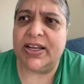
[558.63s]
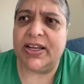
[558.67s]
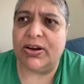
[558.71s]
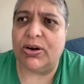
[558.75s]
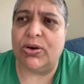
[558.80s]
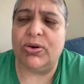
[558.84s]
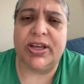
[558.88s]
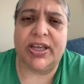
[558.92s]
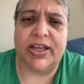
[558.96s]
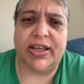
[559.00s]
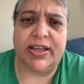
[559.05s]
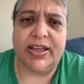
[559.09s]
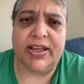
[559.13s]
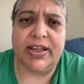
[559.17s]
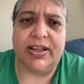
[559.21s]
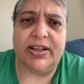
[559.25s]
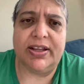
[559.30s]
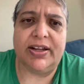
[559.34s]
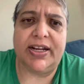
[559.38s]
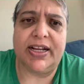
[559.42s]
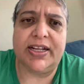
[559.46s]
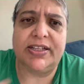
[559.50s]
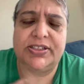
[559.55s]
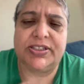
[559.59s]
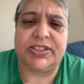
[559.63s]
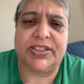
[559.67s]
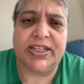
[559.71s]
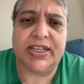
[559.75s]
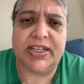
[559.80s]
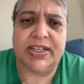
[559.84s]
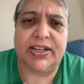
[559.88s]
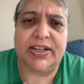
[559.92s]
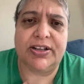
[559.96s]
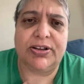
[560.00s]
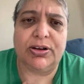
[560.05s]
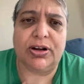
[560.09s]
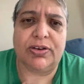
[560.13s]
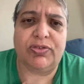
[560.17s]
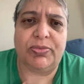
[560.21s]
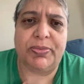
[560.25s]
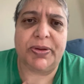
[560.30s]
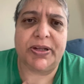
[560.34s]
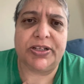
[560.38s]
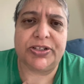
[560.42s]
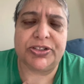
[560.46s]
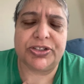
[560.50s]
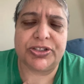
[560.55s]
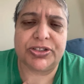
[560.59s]
Okay, let's say the
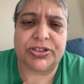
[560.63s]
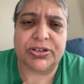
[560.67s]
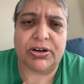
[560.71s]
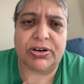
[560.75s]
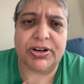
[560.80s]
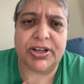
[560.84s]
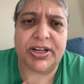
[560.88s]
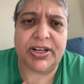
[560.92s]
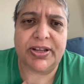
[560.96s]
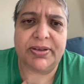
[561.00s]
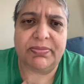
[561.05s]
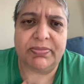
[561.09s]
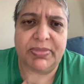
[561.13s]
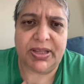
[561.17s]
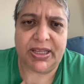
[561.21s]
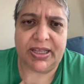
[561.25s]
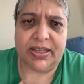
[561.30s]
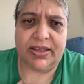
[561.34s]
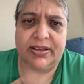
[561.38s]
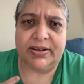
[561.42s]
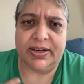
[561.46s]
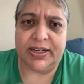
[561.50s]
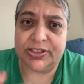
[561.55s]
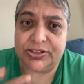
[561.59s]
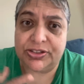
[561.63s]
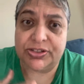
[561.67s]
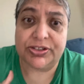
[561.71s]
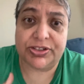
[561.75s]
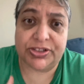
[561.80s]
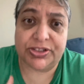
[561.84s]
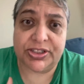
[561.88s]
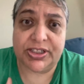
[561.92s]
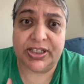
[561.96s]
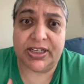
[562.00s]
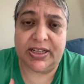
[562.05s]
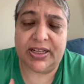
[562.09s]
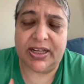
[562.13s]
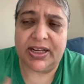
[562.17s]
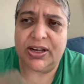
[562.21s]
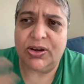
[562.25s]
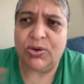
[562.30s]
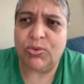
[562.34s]
government is targeting me. Let's just say.